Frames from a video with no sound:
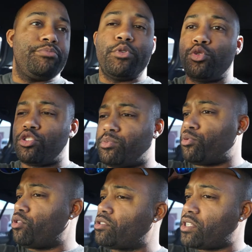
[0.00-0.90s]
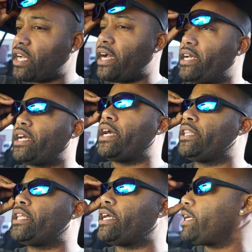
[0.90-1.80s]
Motorsports. The guy,
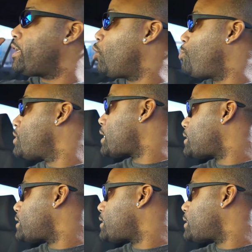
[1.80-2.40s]
it opens at